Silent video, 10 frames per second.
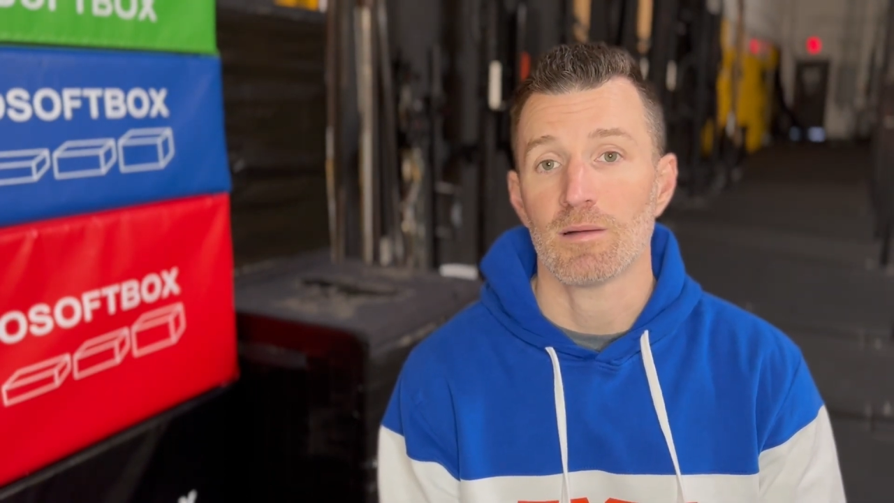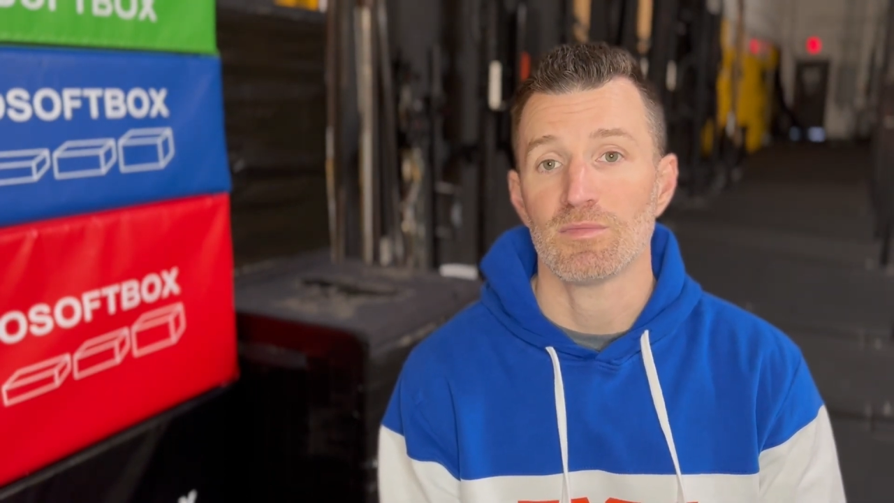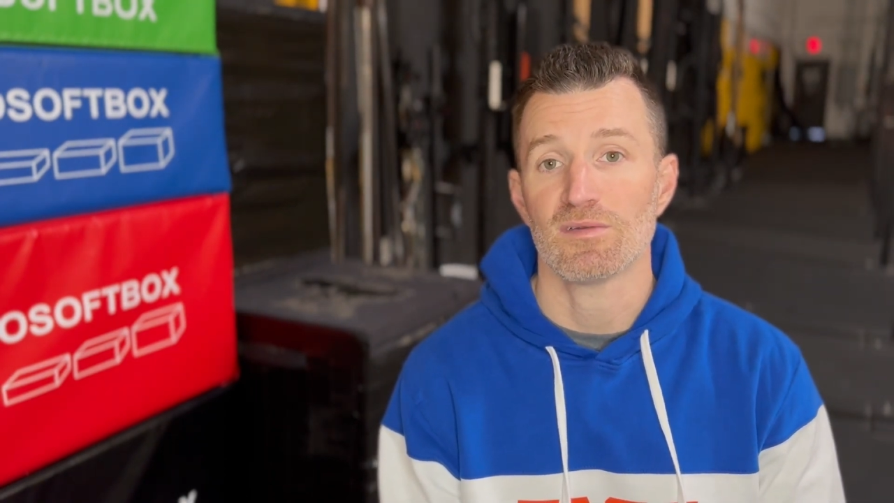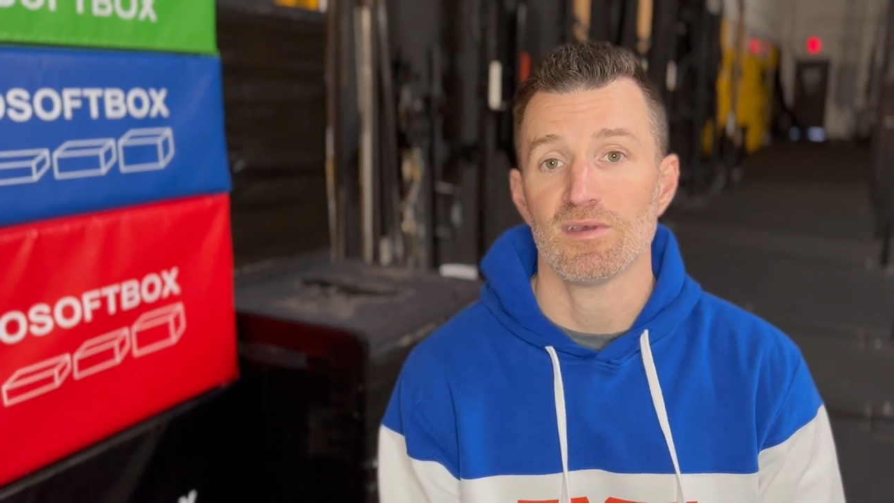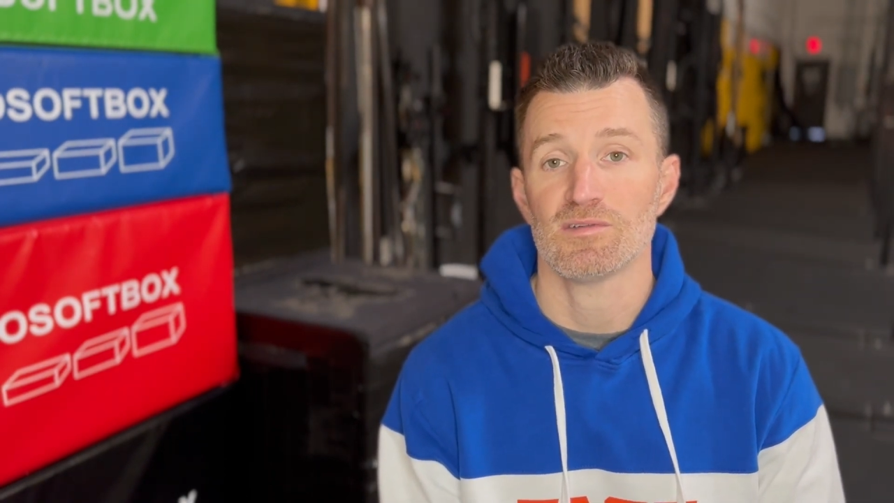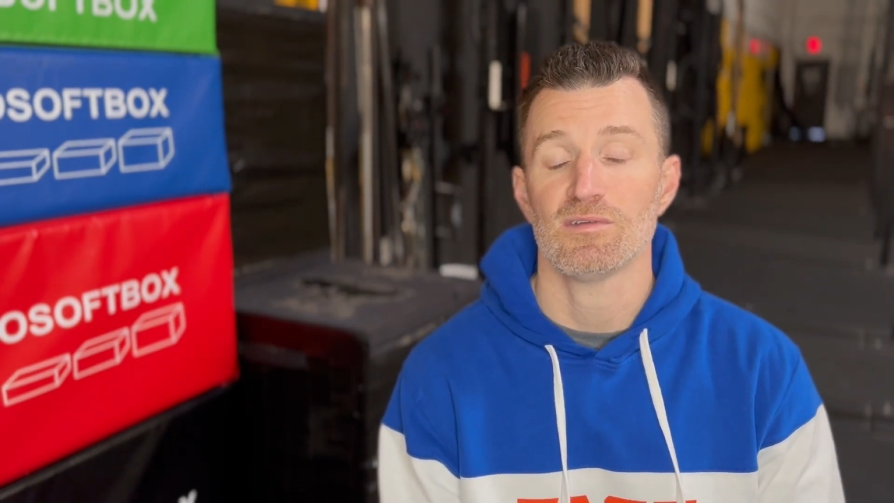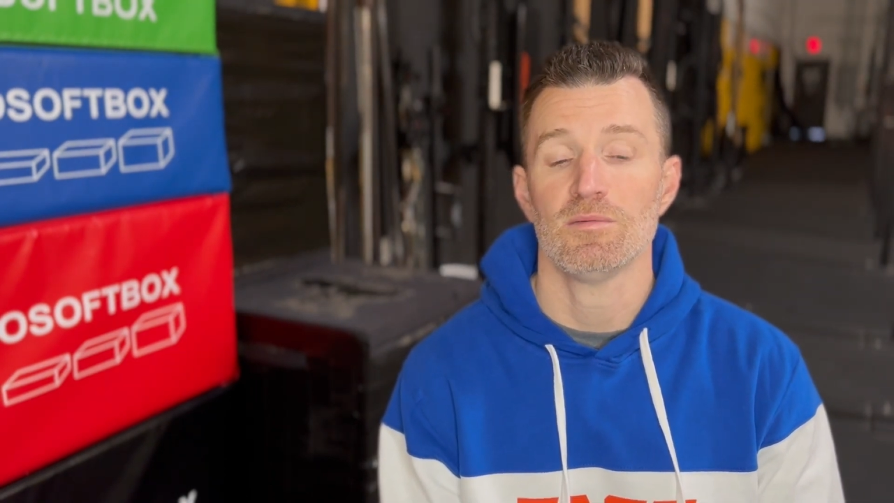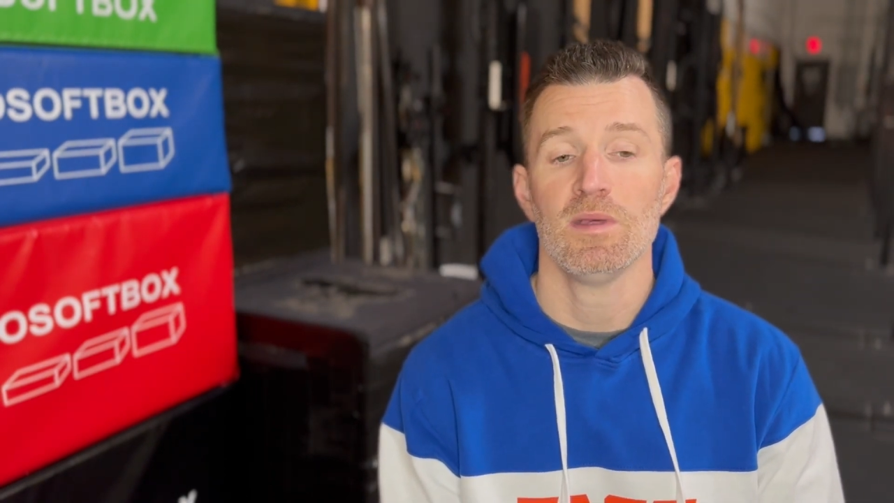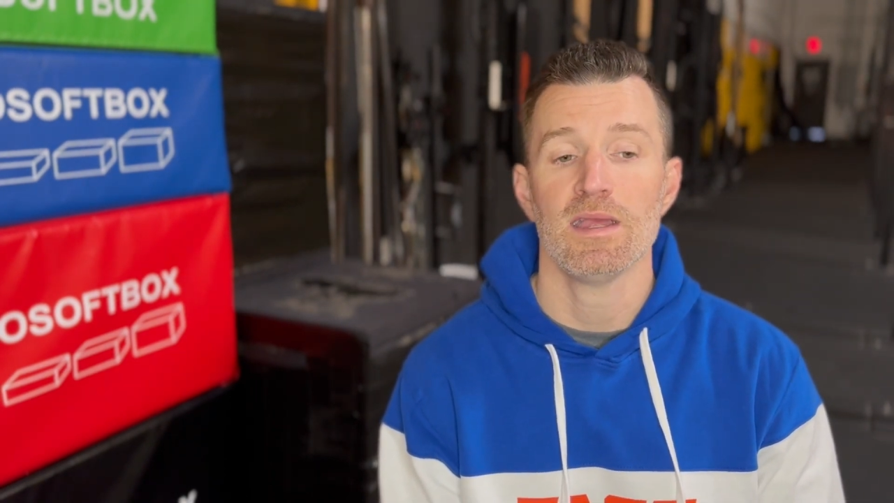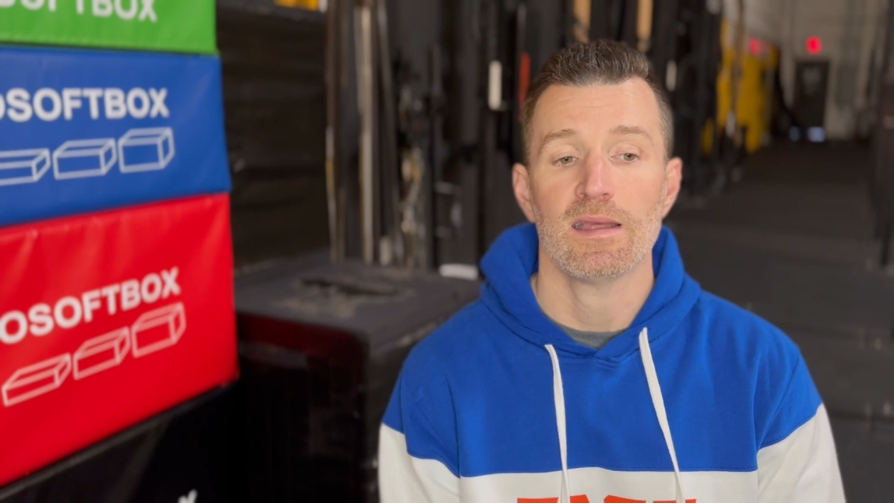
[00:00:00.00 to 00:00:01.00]
decision to
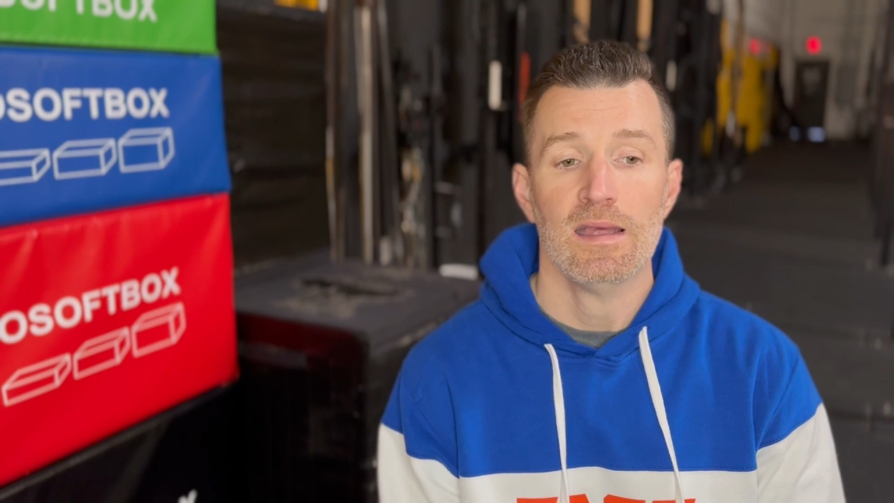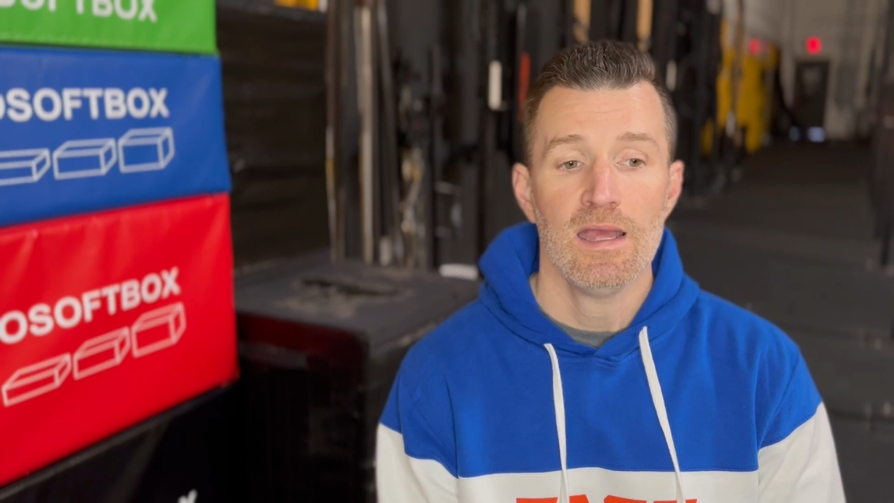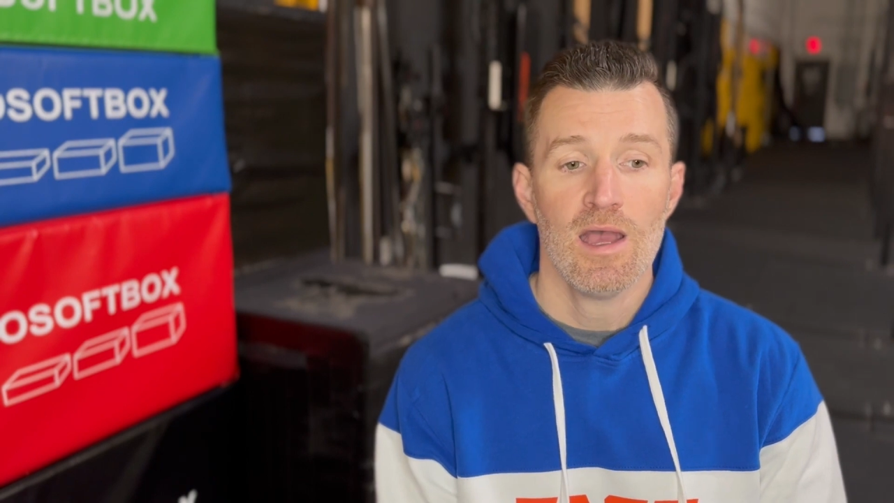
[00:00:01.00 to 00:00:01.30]
make.